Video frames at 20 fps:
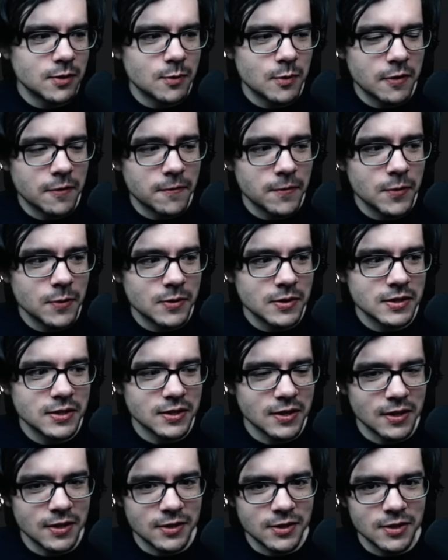quick focus,
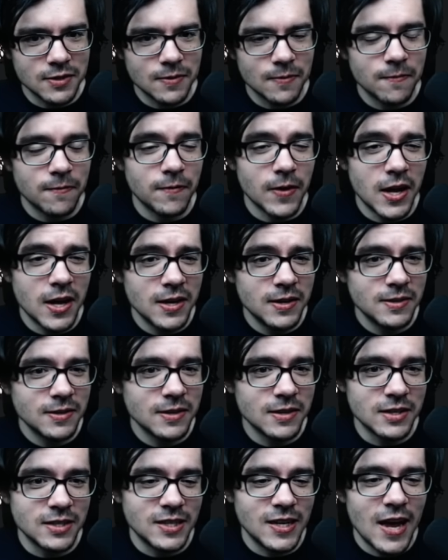like, just find an
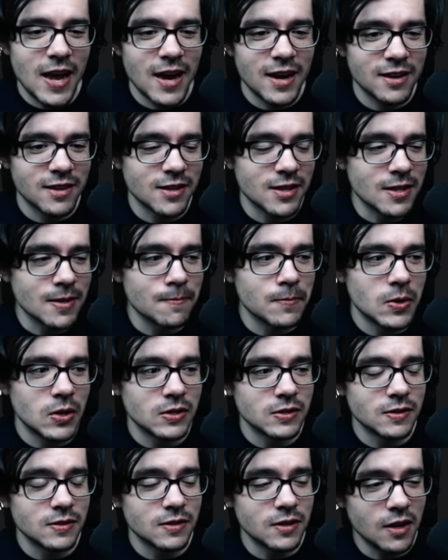attack that the
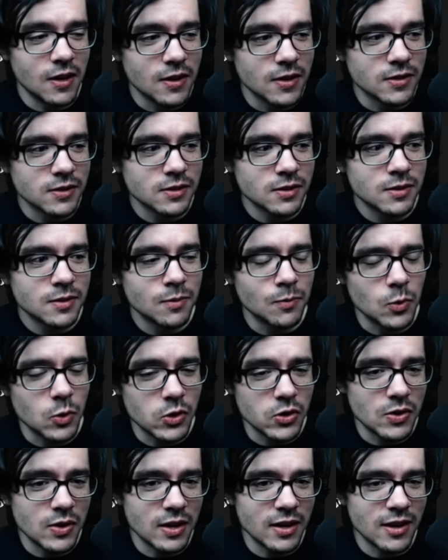boss does where
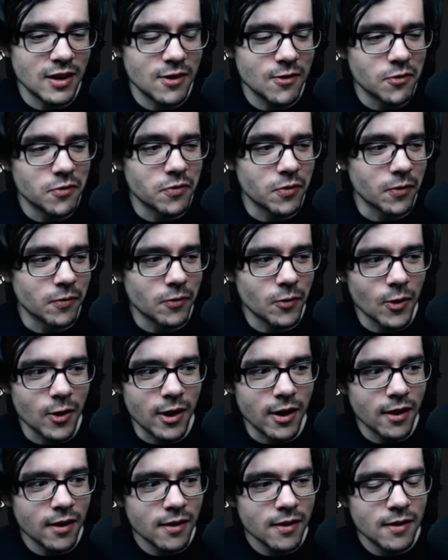you can heal for
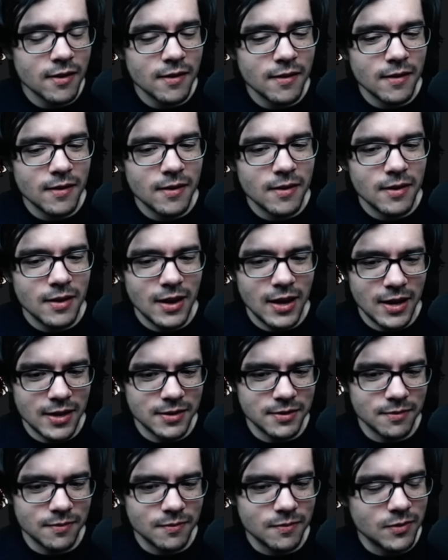free
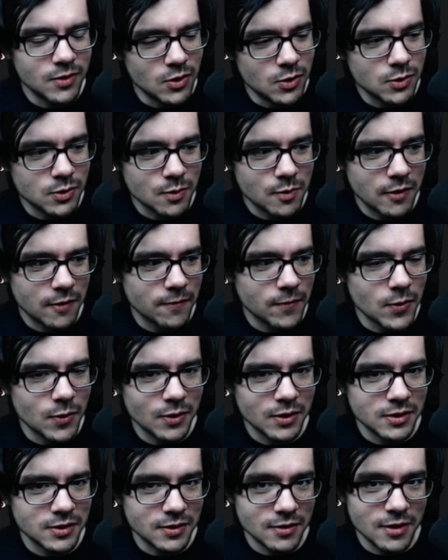and use quick
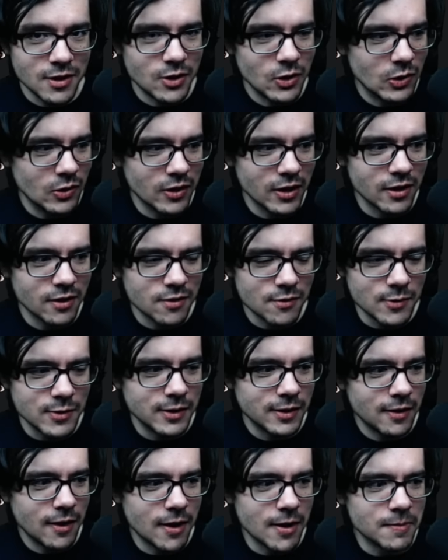focus and heal like 3
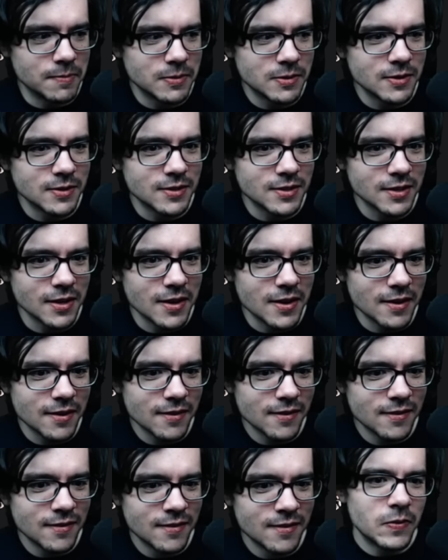times. It's like,
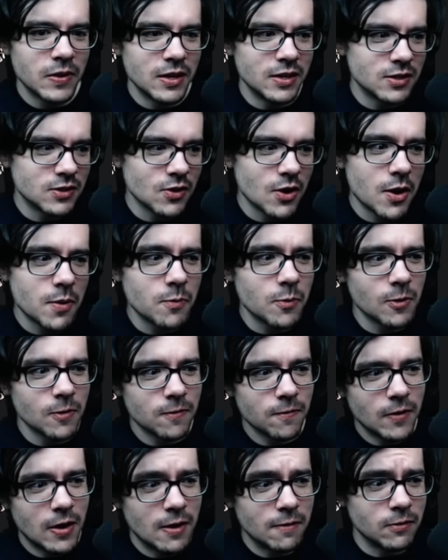it's not worth
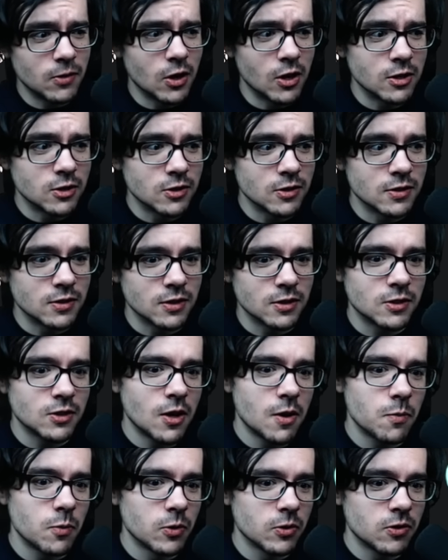5 notches. It's
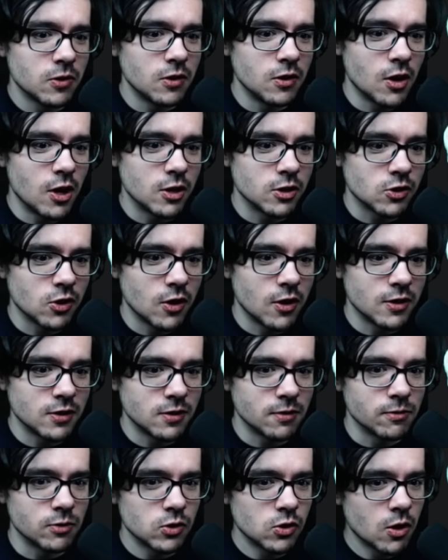not worth the notch
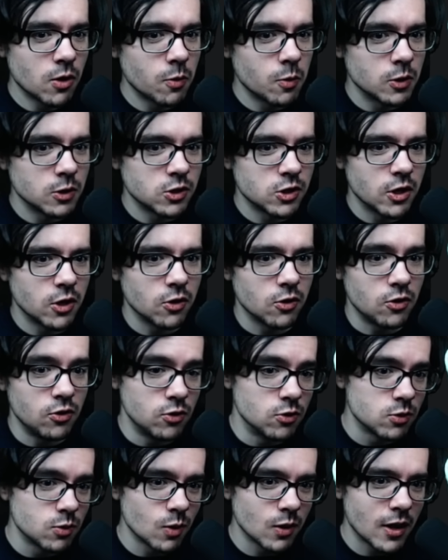cost of Stalwart Shell
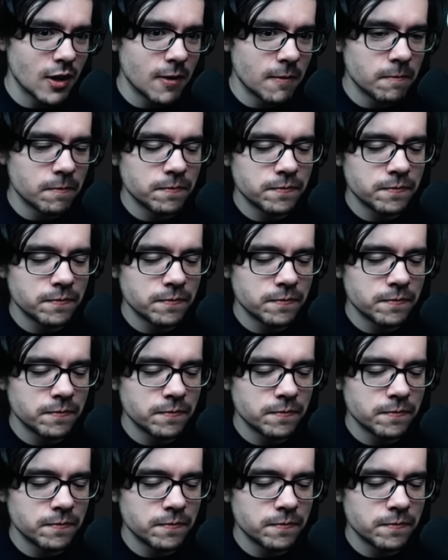usually,